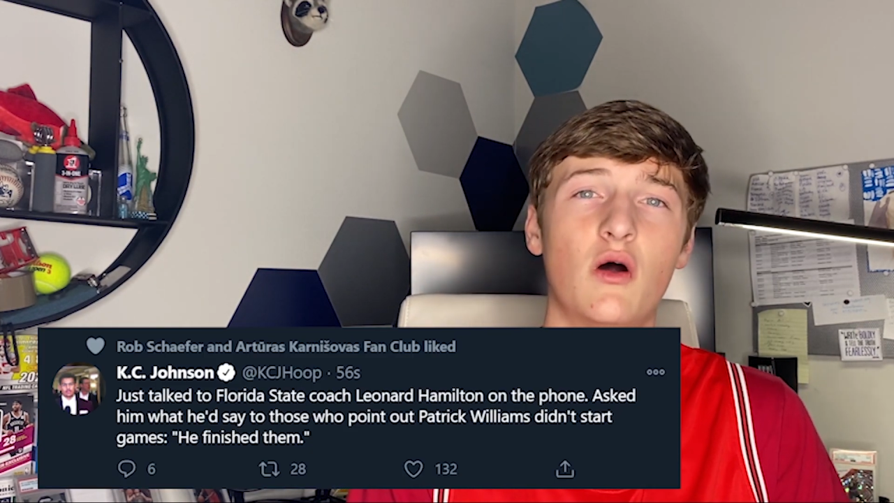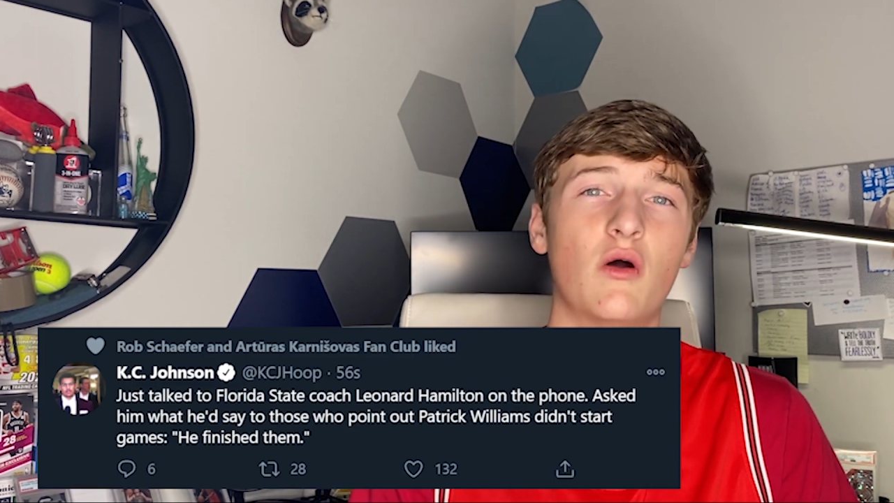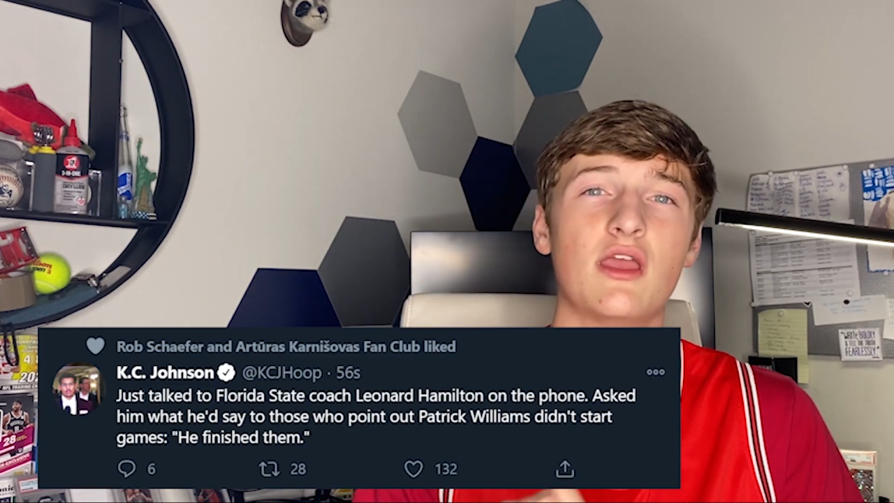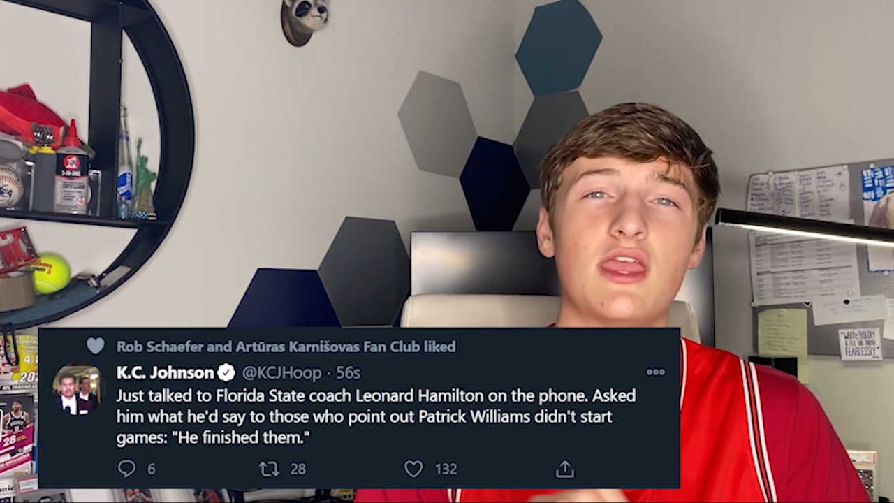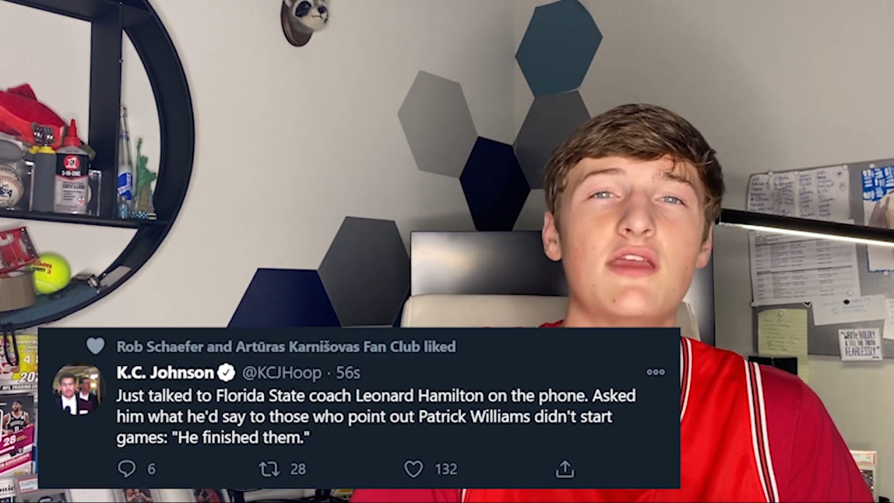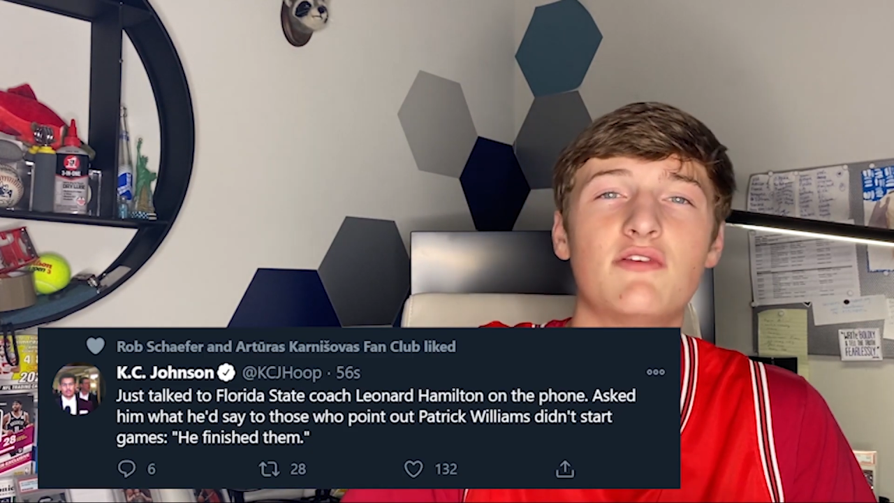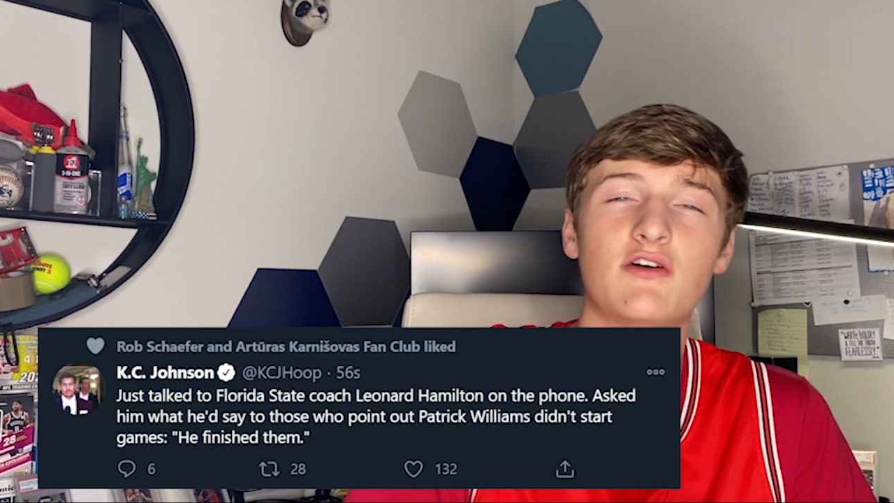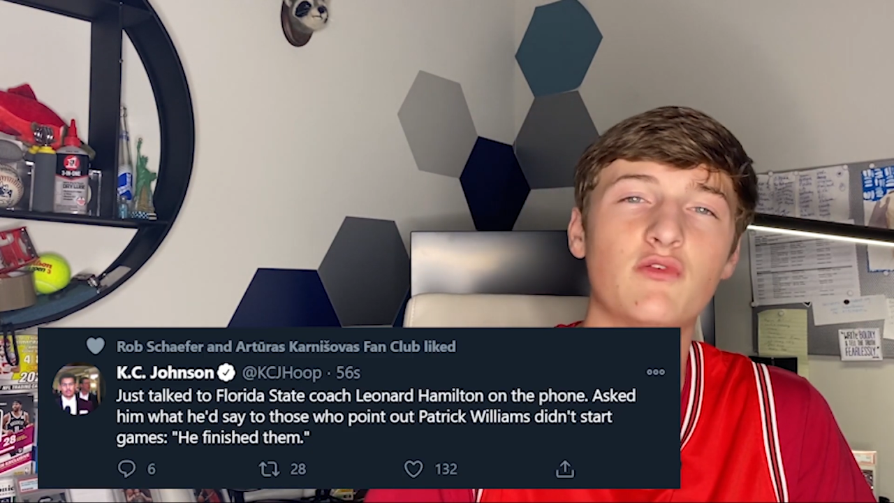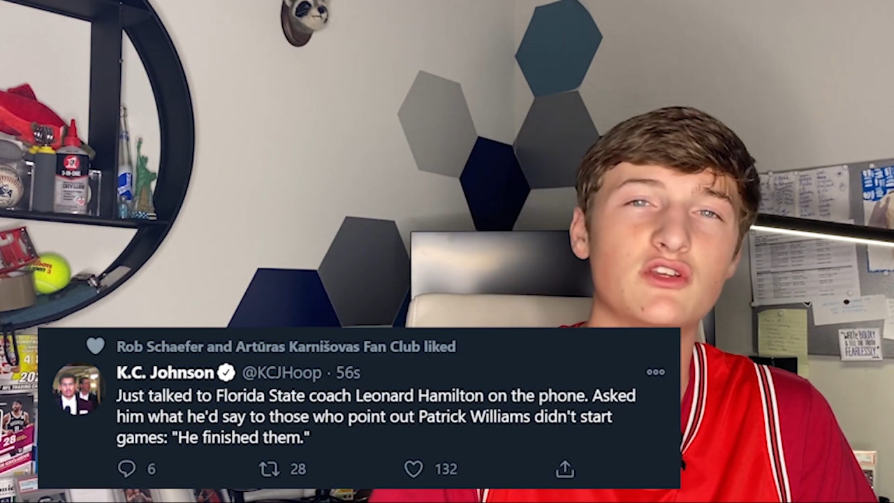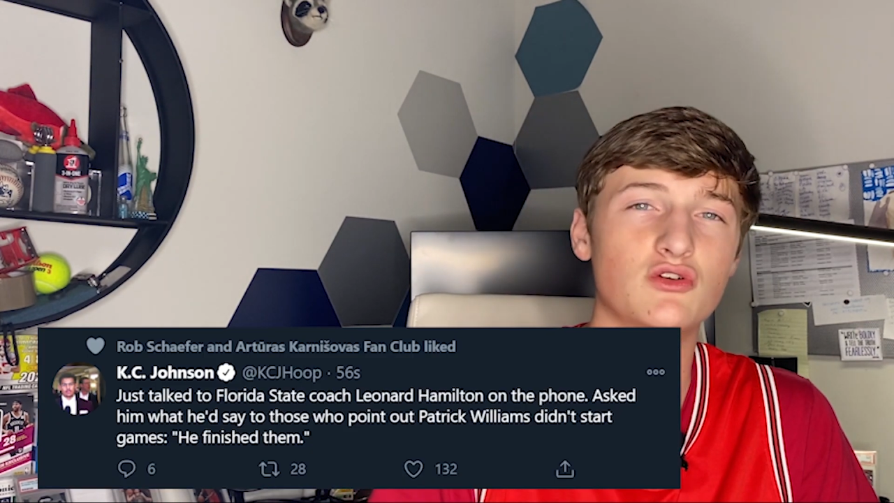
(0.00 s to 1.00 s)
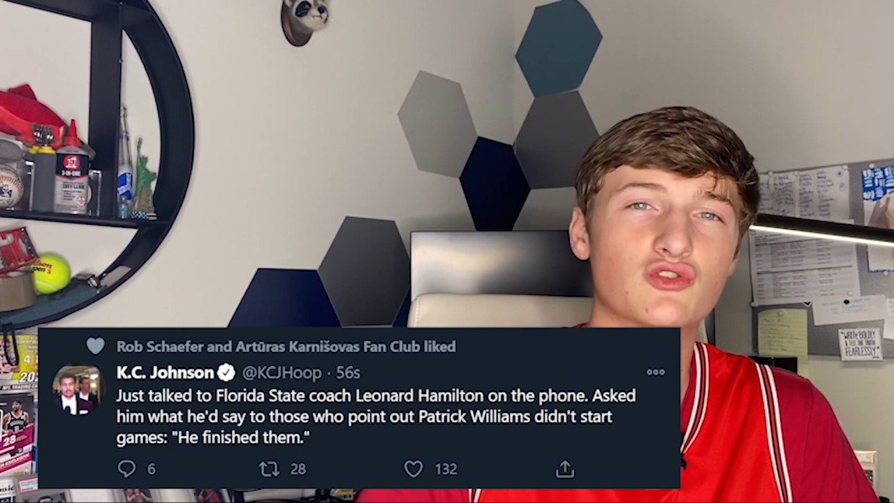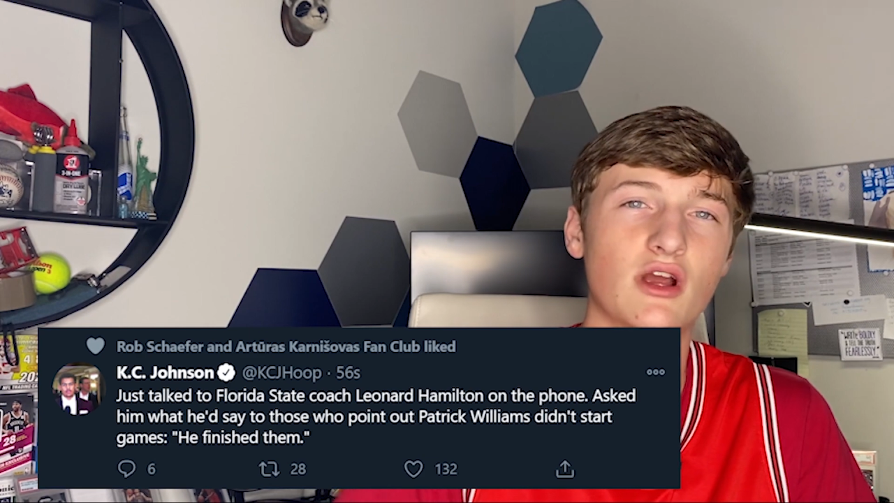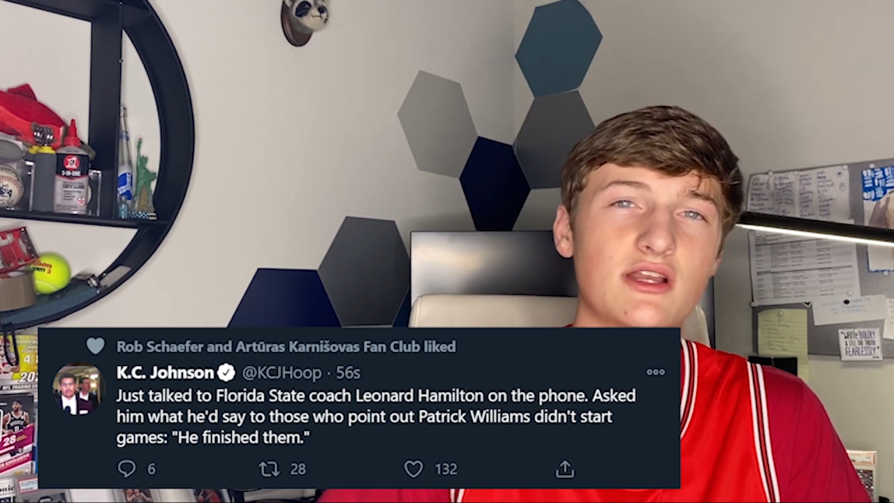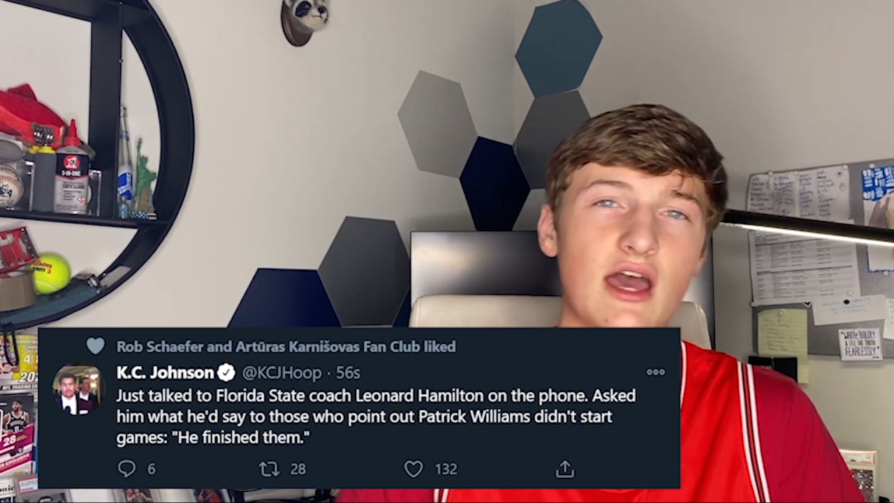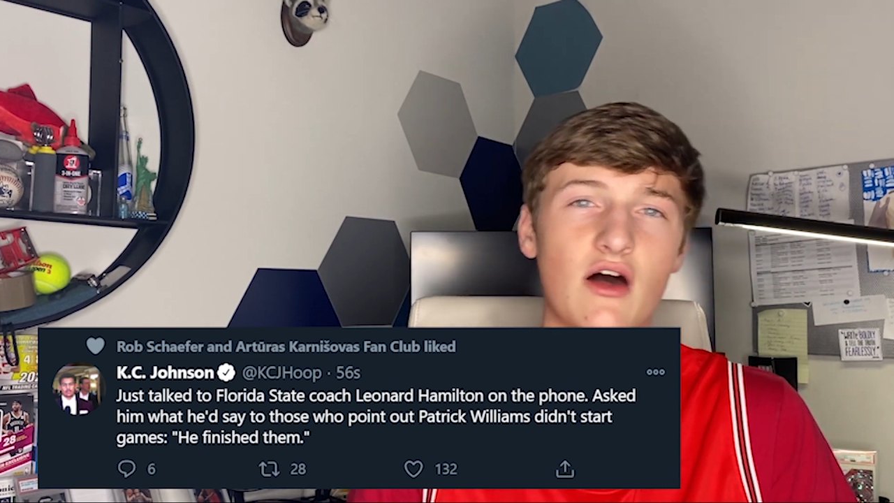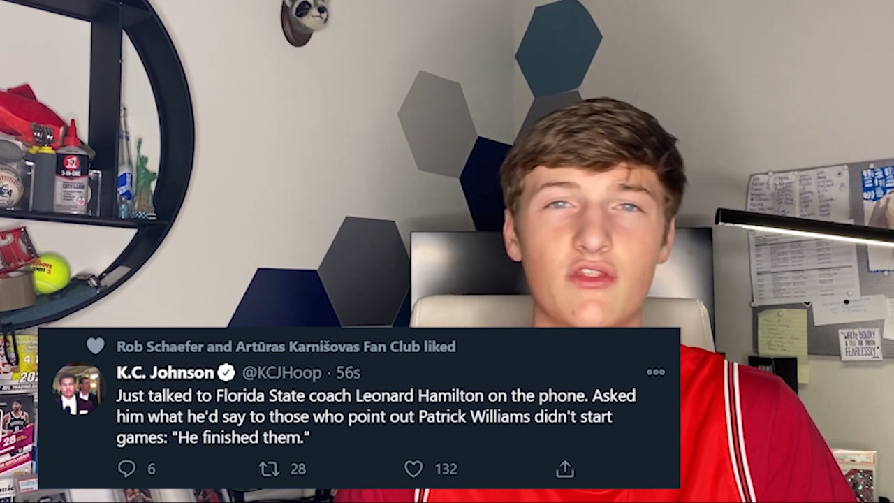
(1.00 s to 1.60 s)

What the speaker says: Even if we do trade down,